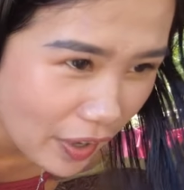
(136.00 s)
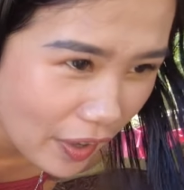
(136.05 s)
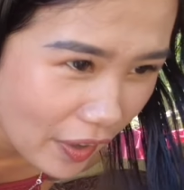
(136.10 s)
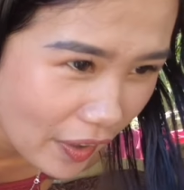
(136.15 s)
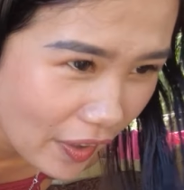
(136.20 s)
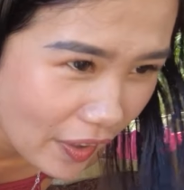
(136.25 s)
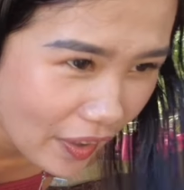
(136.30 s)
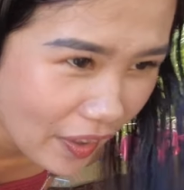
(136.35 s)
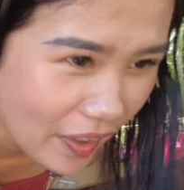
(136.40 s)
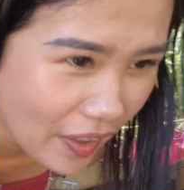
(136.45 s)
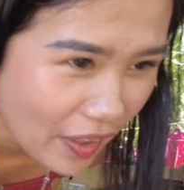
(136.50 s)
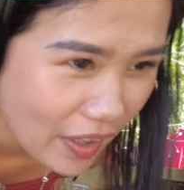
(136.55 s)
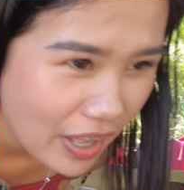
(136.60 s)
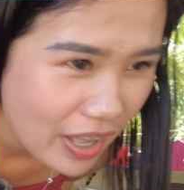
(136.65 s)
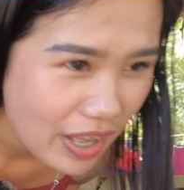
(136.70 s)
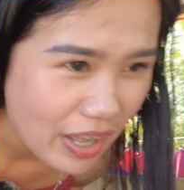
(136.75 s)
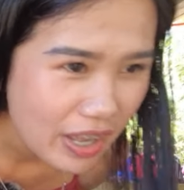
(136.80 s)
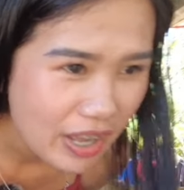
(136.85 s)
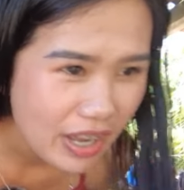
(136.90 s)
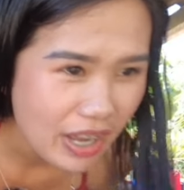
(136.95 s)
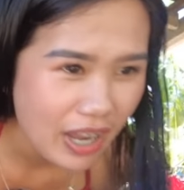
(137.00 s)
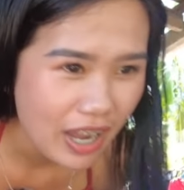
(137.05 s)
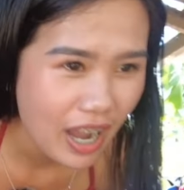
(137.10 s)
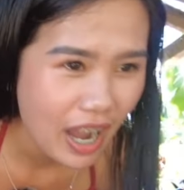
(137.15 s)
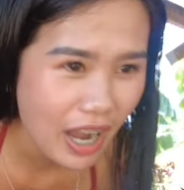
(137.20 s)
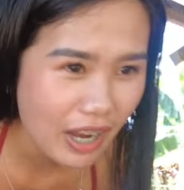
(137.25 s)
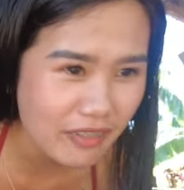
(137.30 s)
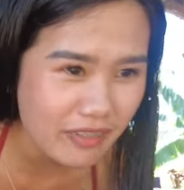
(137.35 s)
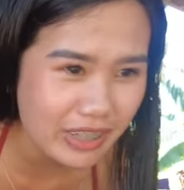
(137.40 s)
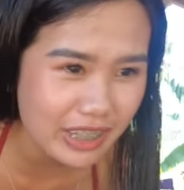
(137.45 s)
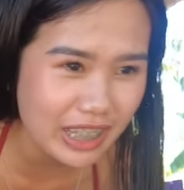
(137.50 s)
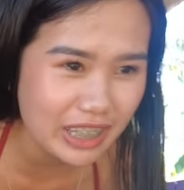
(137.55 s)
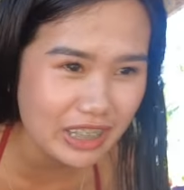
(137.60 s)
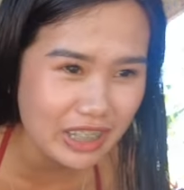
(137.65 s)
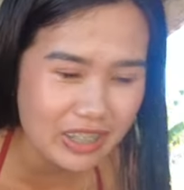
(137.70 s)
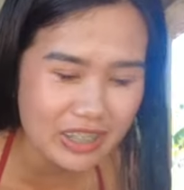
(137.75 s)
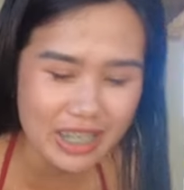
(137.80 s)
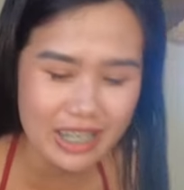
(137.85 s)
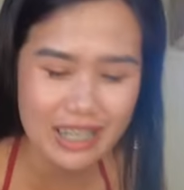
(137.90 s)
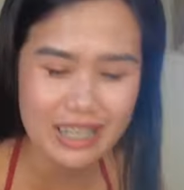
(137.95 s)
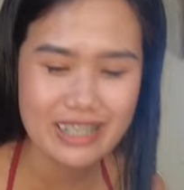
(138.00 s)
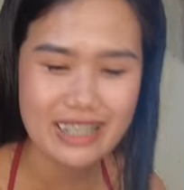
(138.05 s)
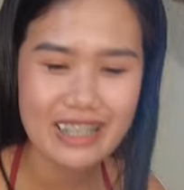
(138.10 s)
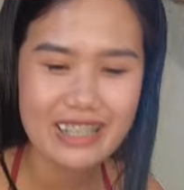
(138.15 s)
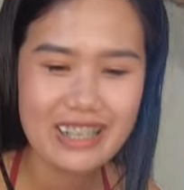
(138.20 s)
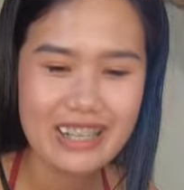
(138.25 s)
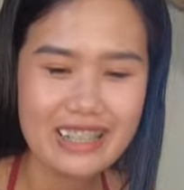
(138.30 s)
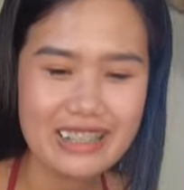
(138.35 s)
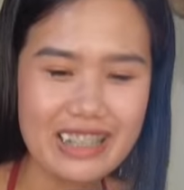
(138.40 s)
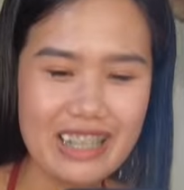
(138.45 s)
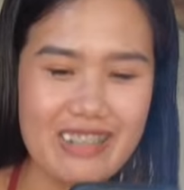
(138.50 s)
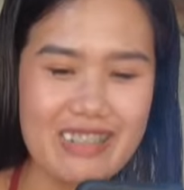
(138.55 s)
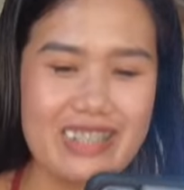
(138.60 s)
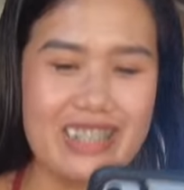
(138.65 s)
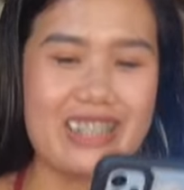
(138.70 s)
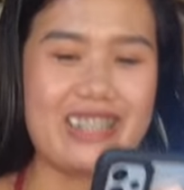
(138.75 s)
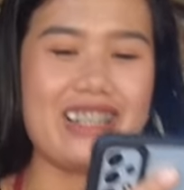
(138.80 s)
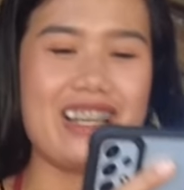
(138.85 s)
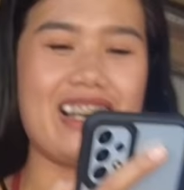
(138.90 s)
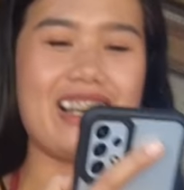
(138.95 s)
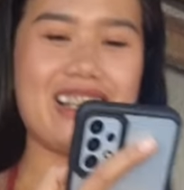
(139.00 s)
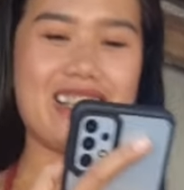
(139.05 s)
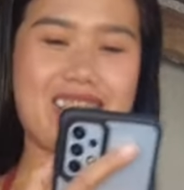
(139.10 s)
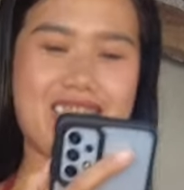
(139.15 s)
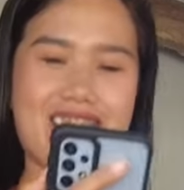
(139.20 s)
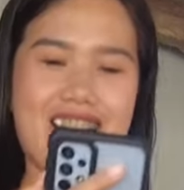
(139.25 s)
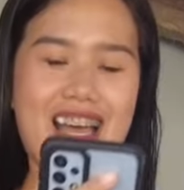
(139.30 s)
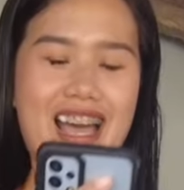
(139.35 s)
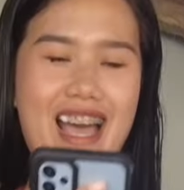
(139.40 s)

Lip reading: 100,000, how many do you need? It's 100,000, guys,